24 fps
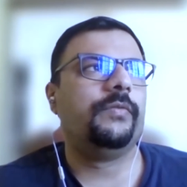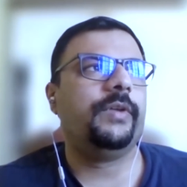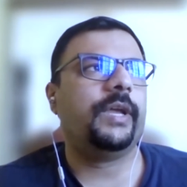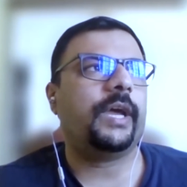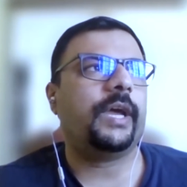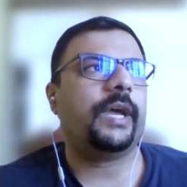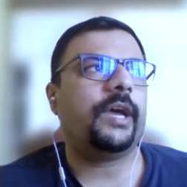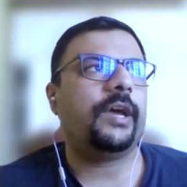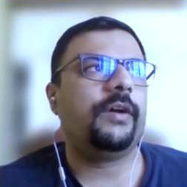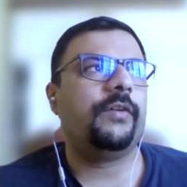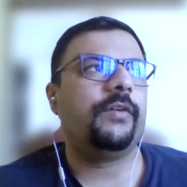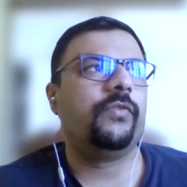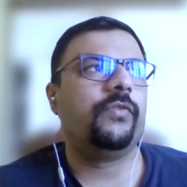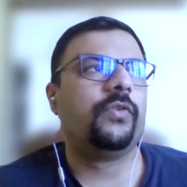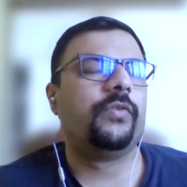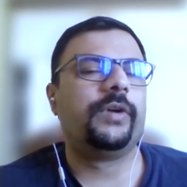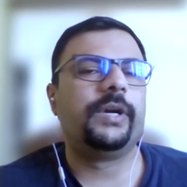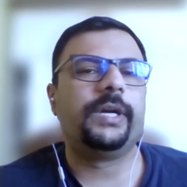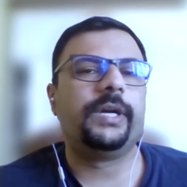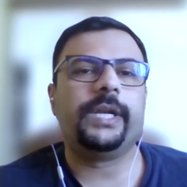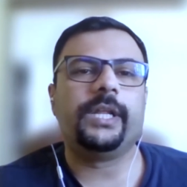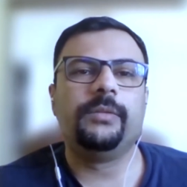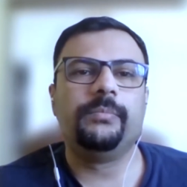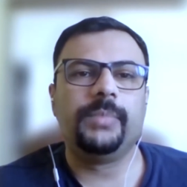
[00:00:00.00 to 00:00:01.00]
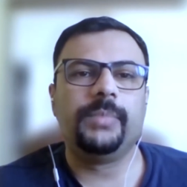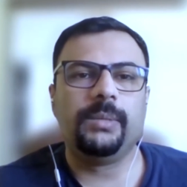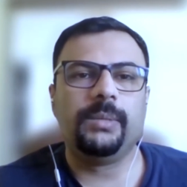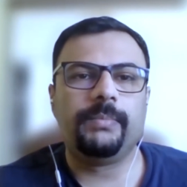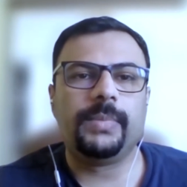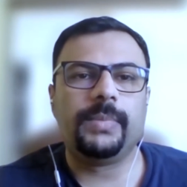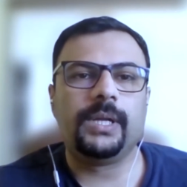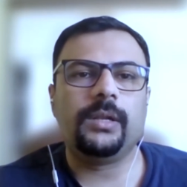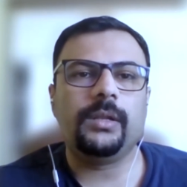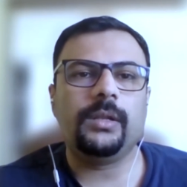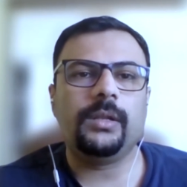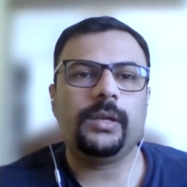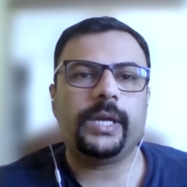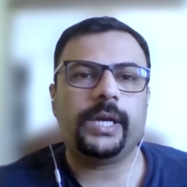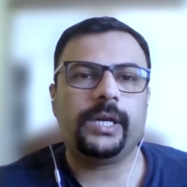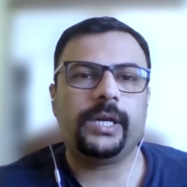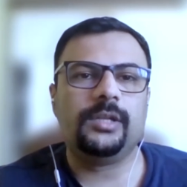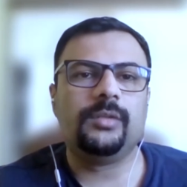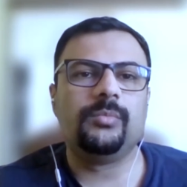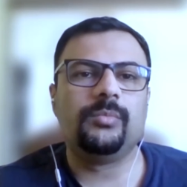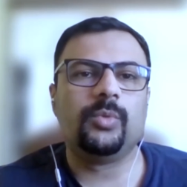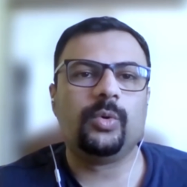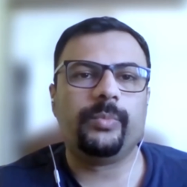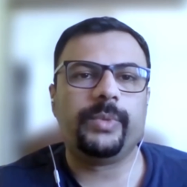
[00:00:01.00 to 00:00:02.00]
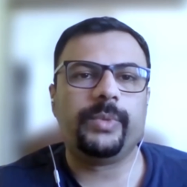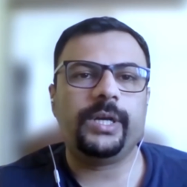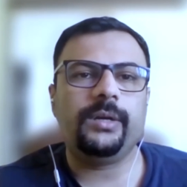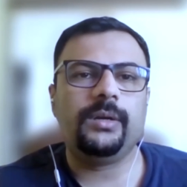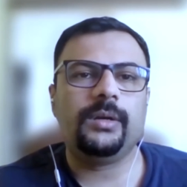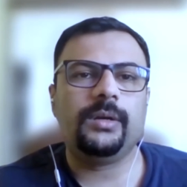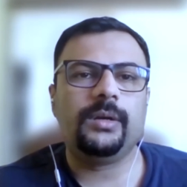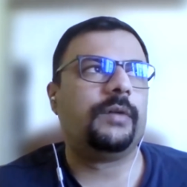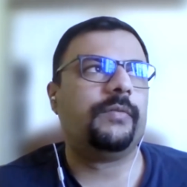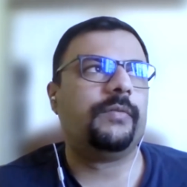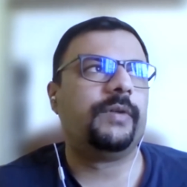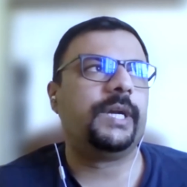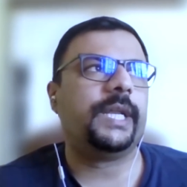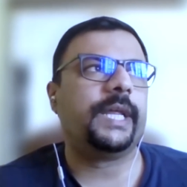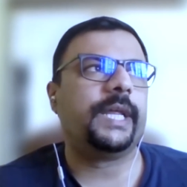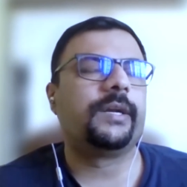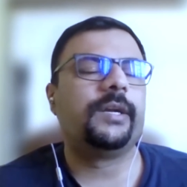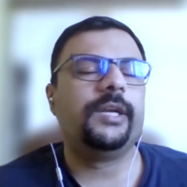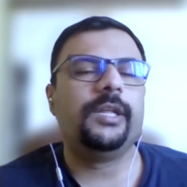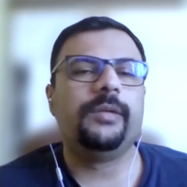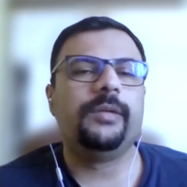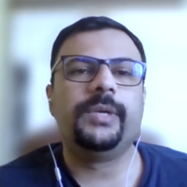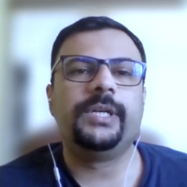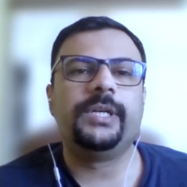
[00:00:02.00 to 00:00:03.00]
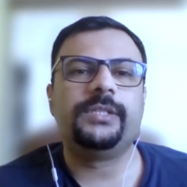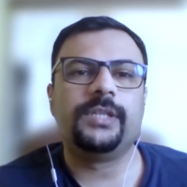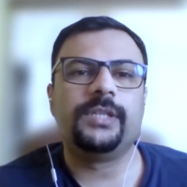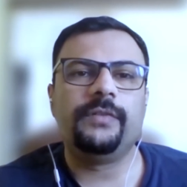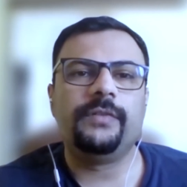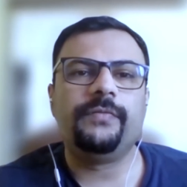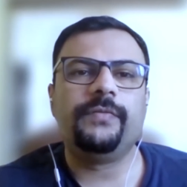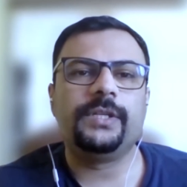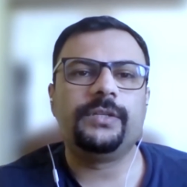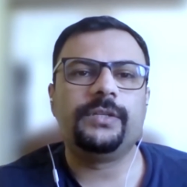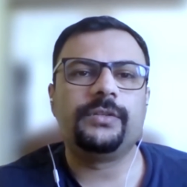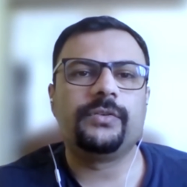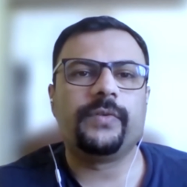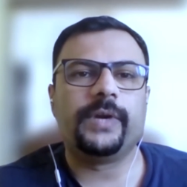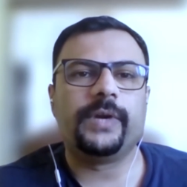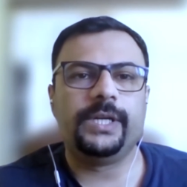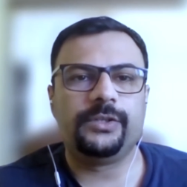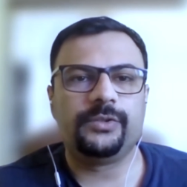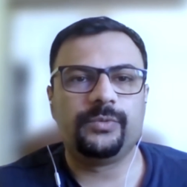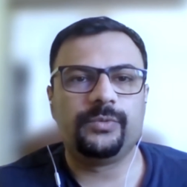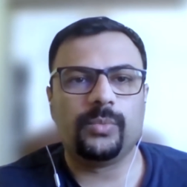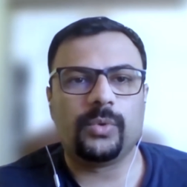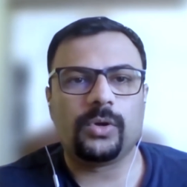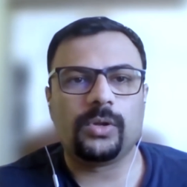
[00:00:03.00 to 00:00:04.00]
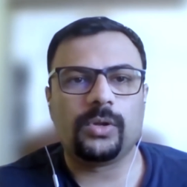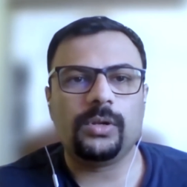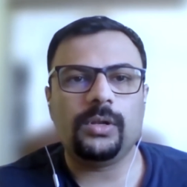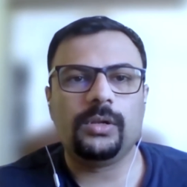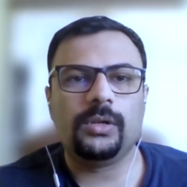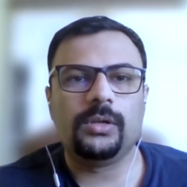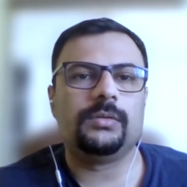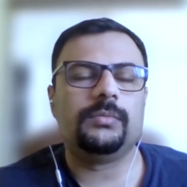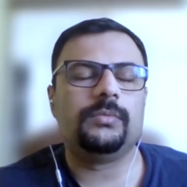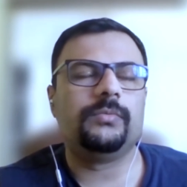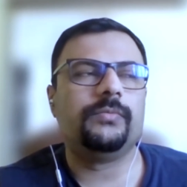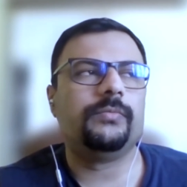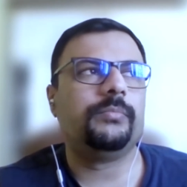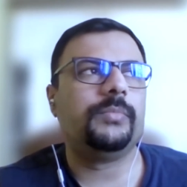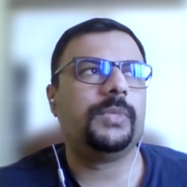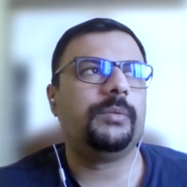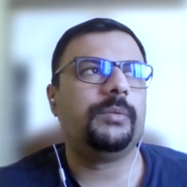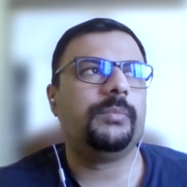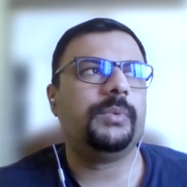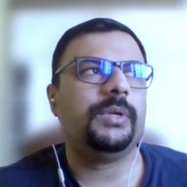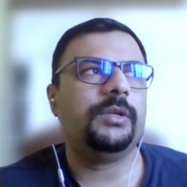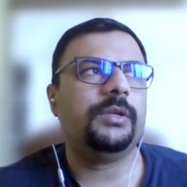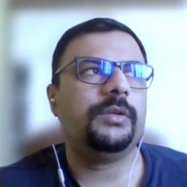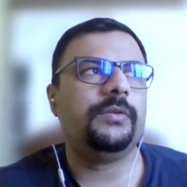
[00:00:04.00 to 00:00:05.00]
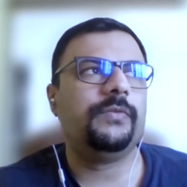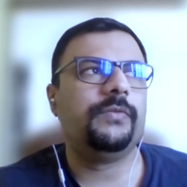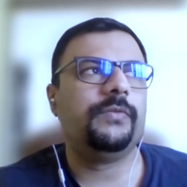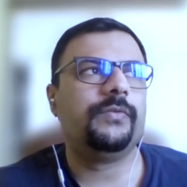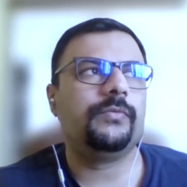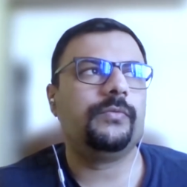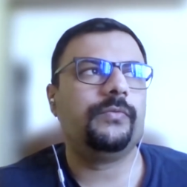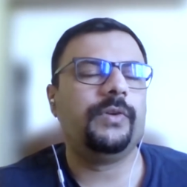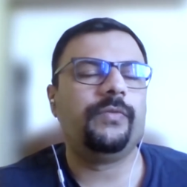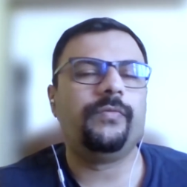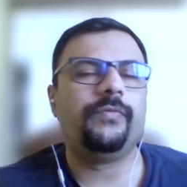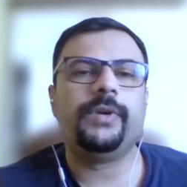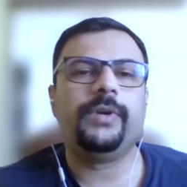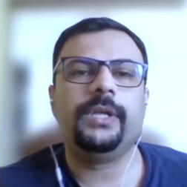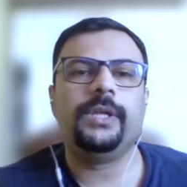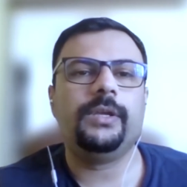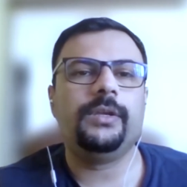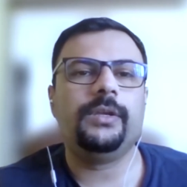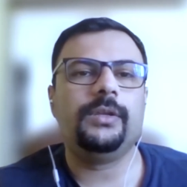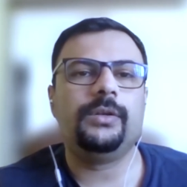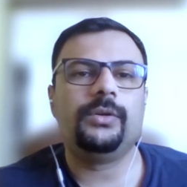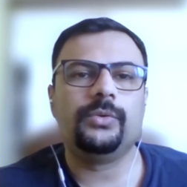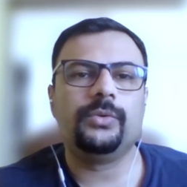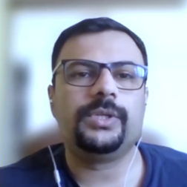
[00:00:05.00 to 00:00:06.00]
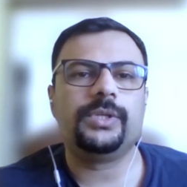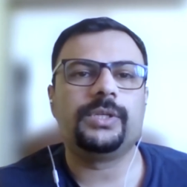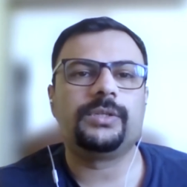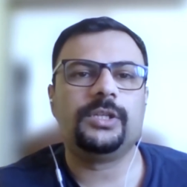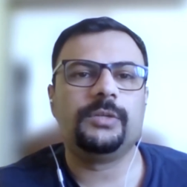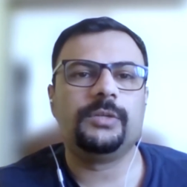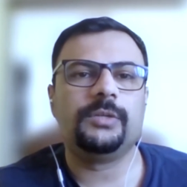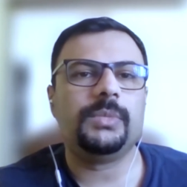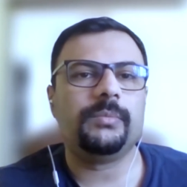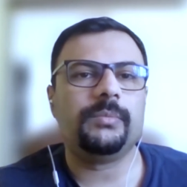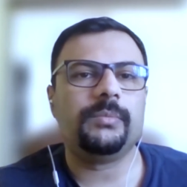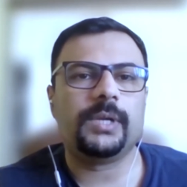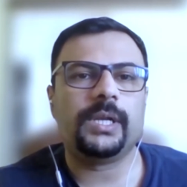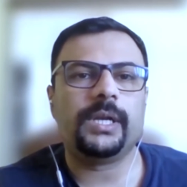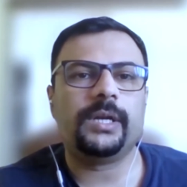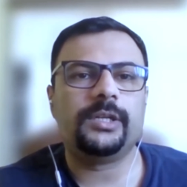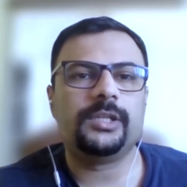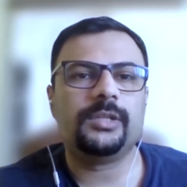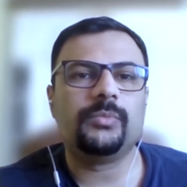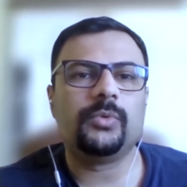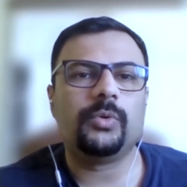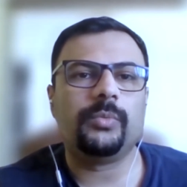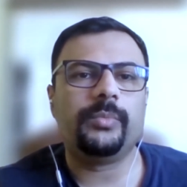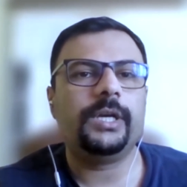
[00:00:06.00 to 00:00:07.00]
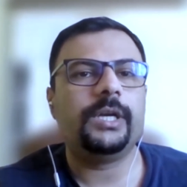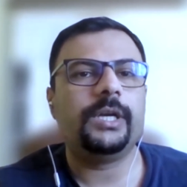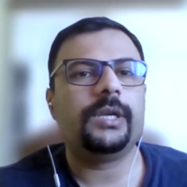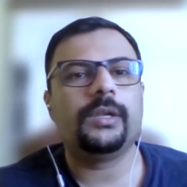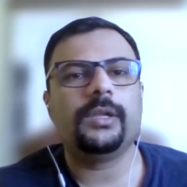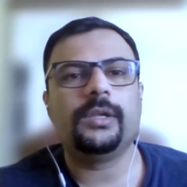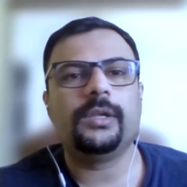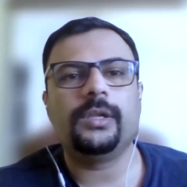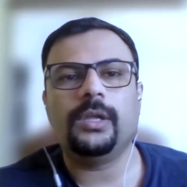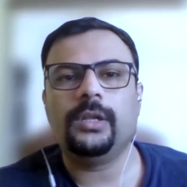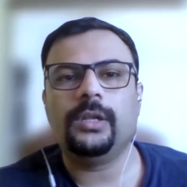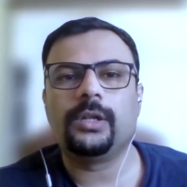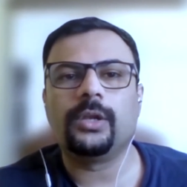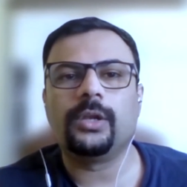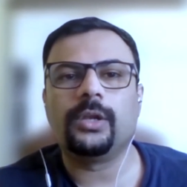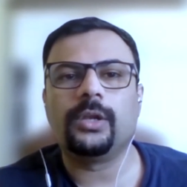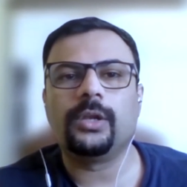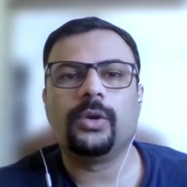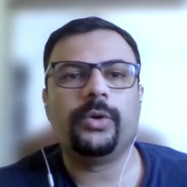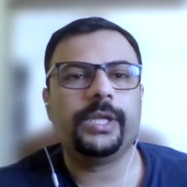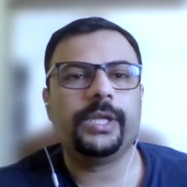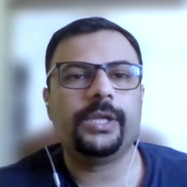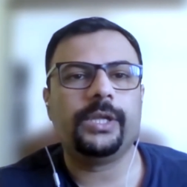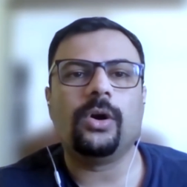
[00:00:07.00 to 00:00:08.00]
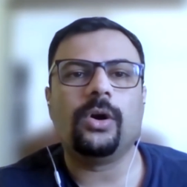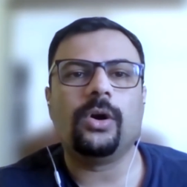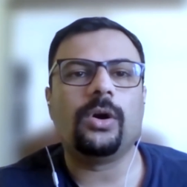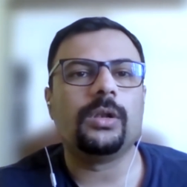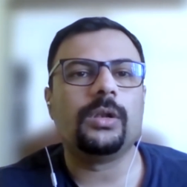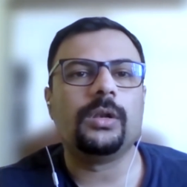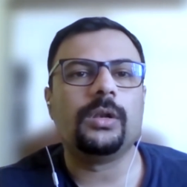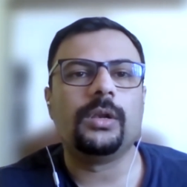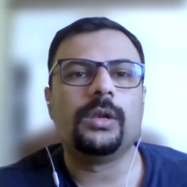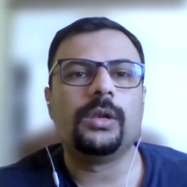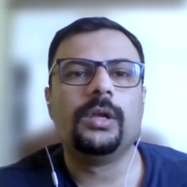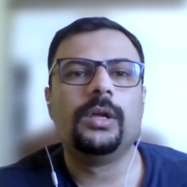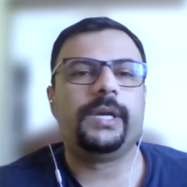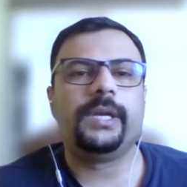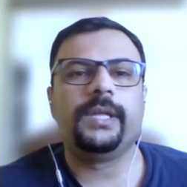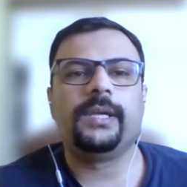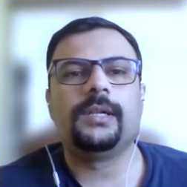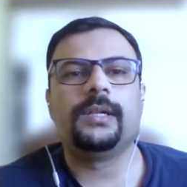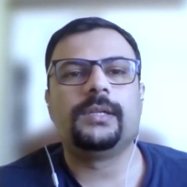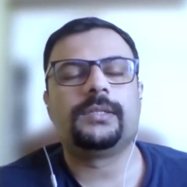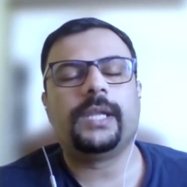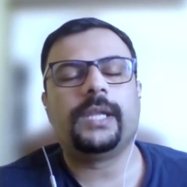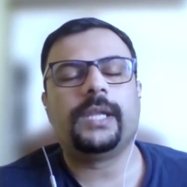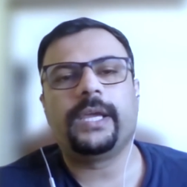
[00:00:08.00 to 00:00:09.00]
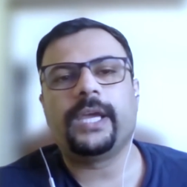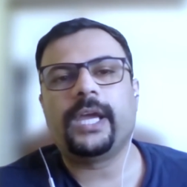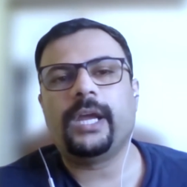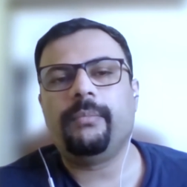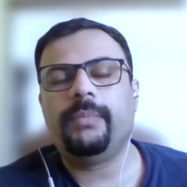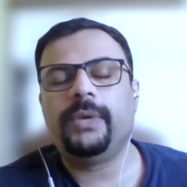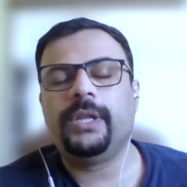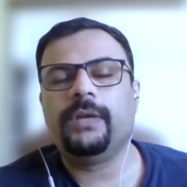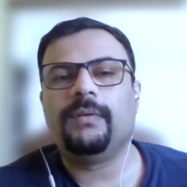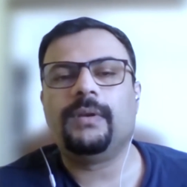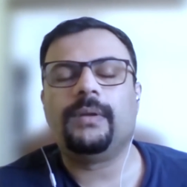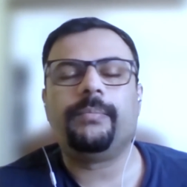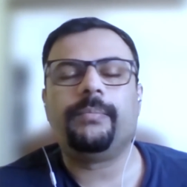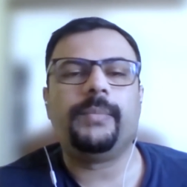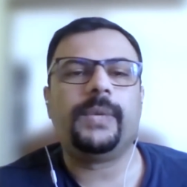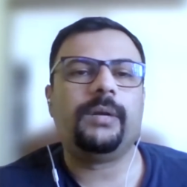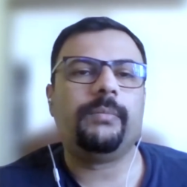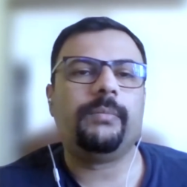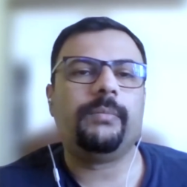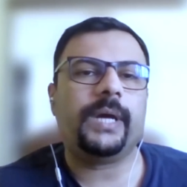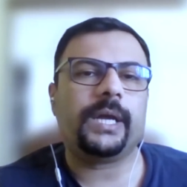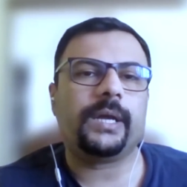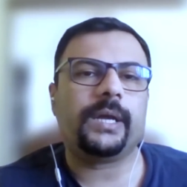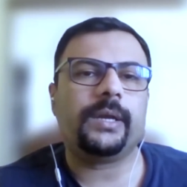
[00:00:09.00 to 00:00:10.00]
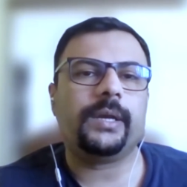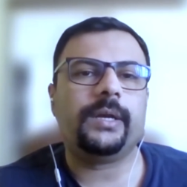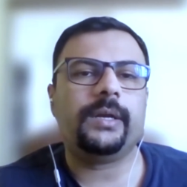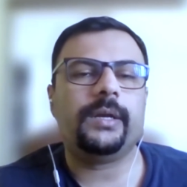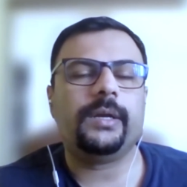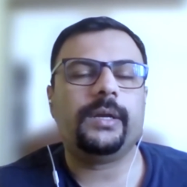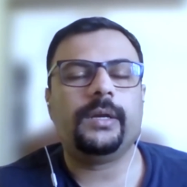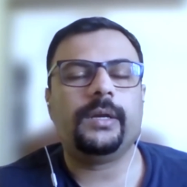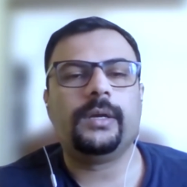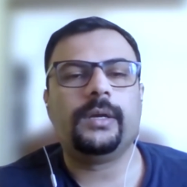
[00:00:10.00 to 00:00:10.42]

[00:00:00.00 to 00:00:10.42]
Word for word: we have over ten people at the moment. Our tech team itself is quite small, maybe fifty to sixty people at the moment, including all because like app development, backend,